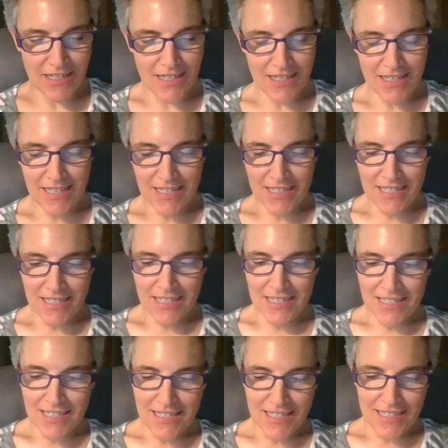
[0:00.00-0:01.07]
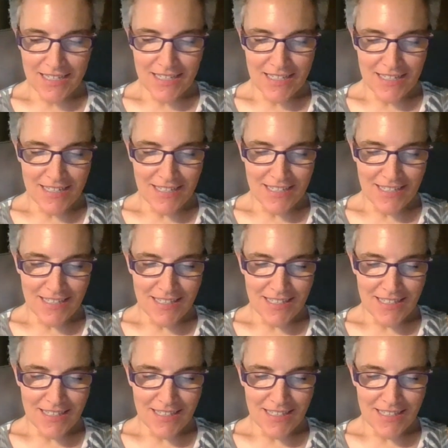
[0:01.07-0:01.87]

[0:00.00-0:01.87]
Nobody speaks.